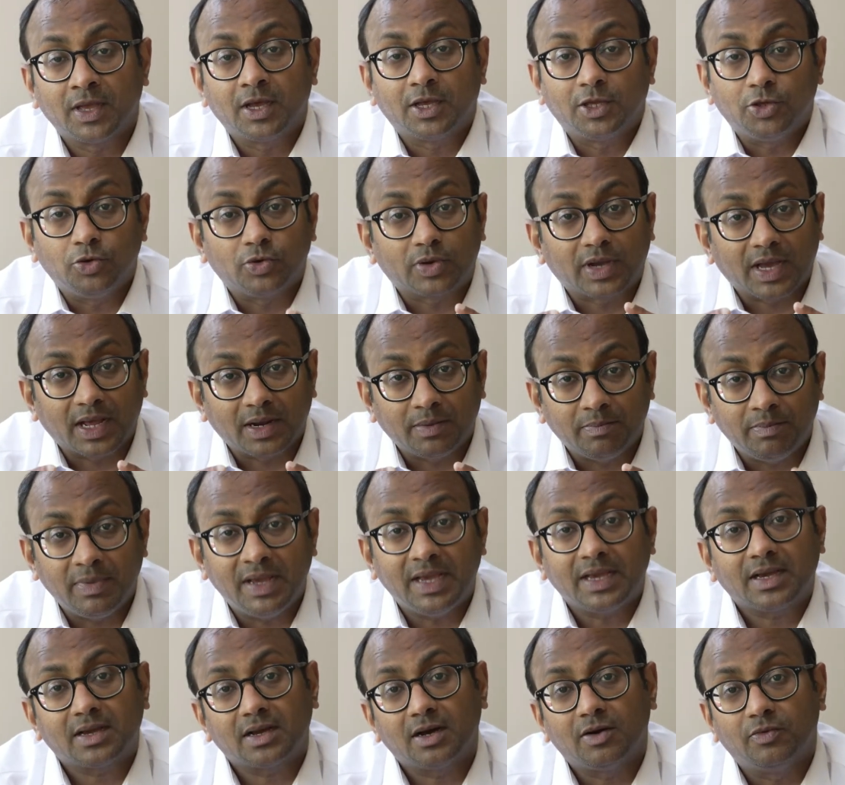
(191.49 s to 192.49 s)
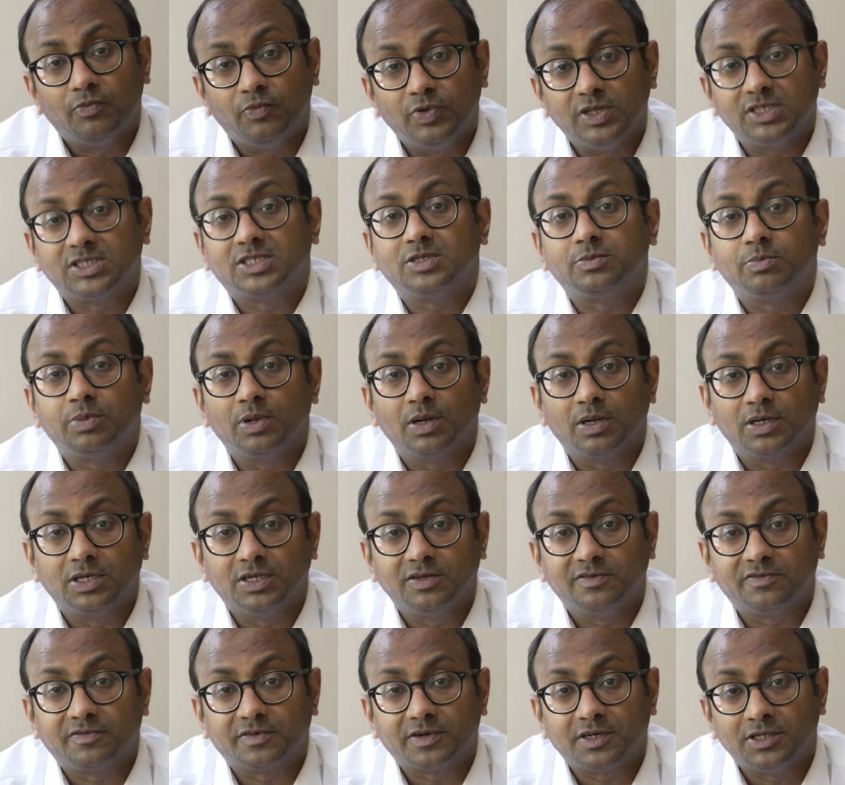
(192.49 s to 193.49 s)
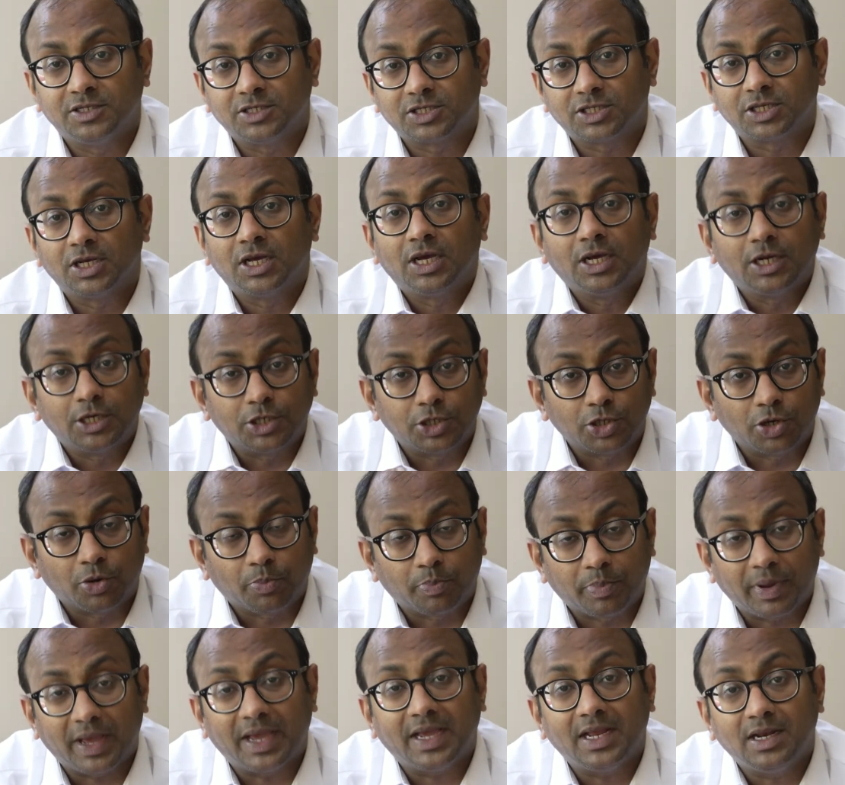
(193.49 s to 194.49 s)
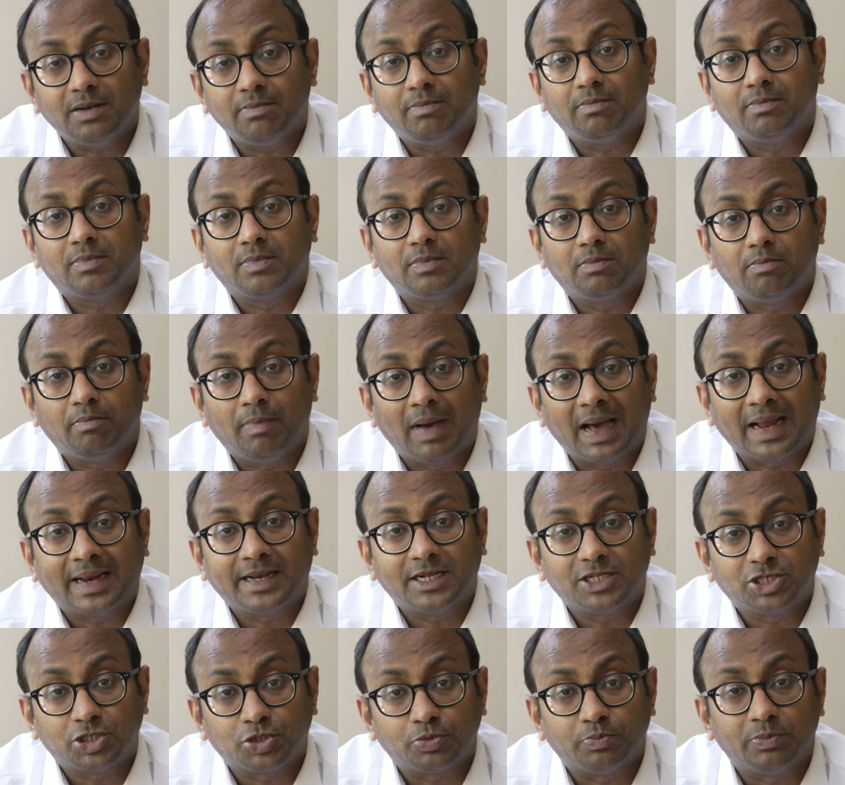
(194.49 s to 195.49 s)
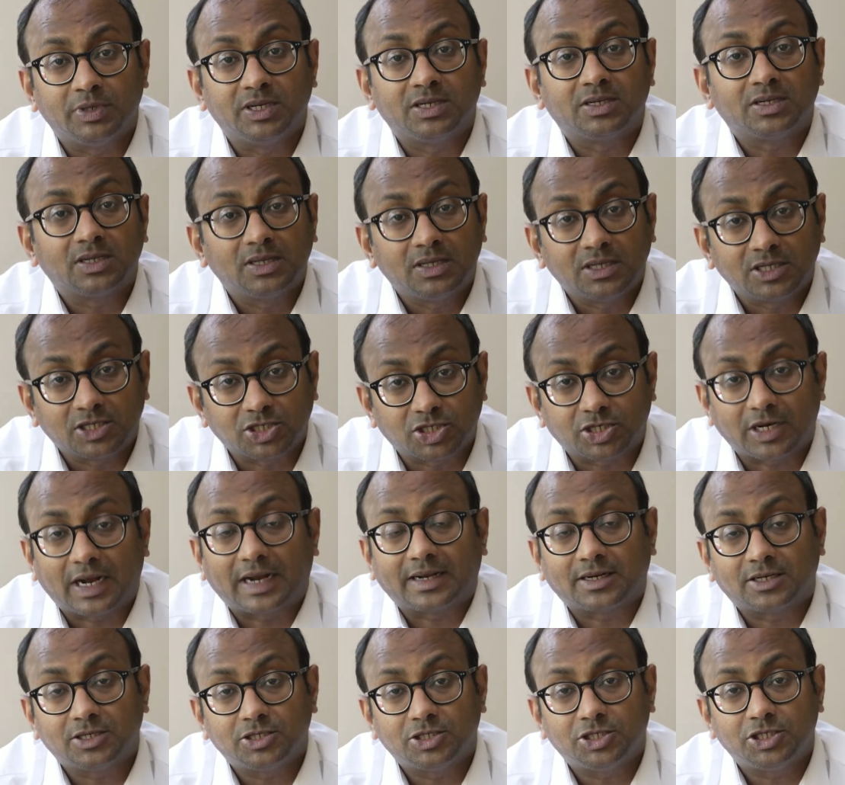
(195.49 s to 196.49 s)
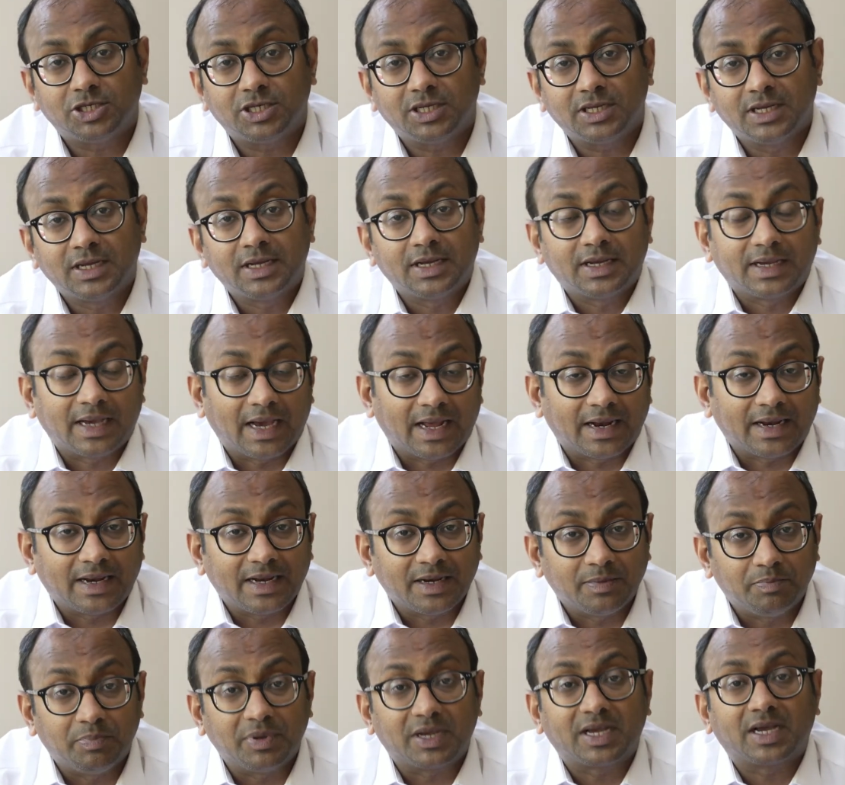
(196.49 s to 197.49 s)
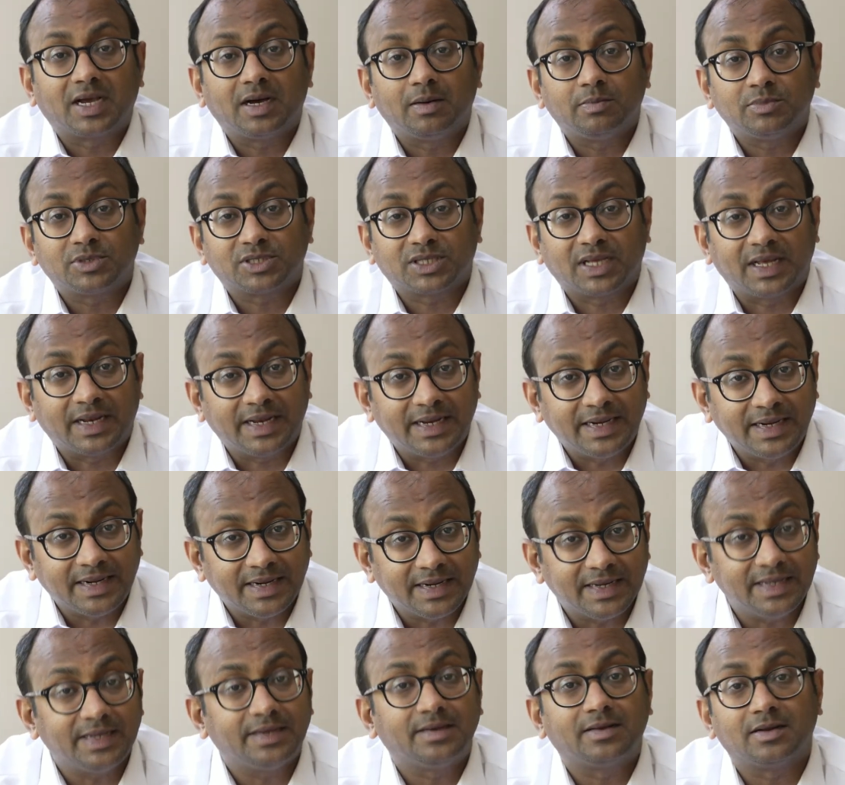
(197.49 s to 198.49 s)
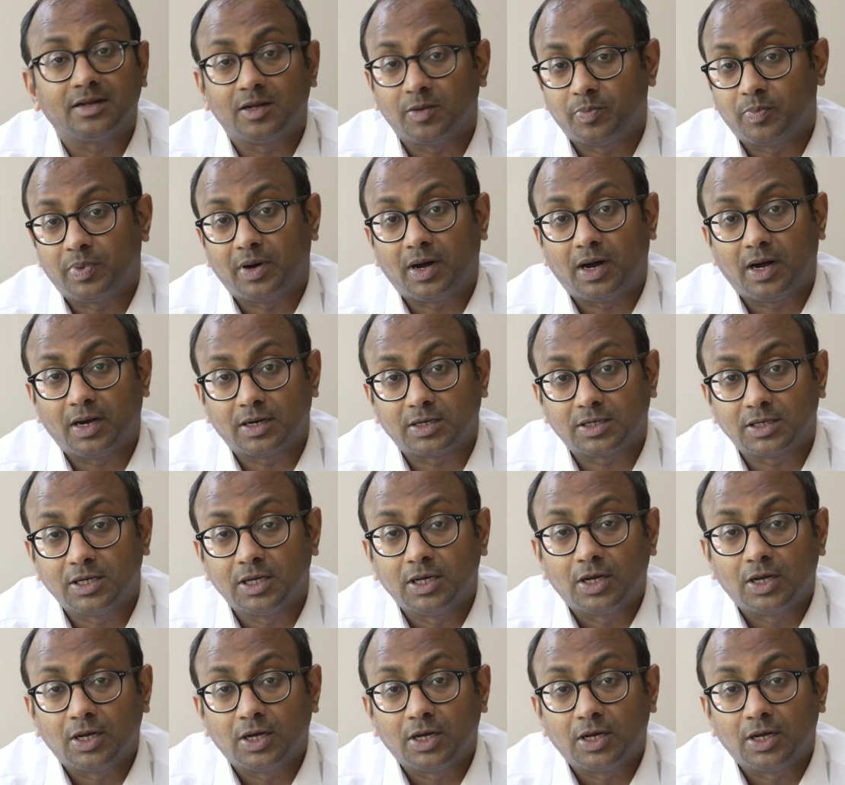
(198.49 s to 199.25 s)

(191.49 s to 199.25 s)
you can make a visible difference to your pain management strategy, and it becomes an integral part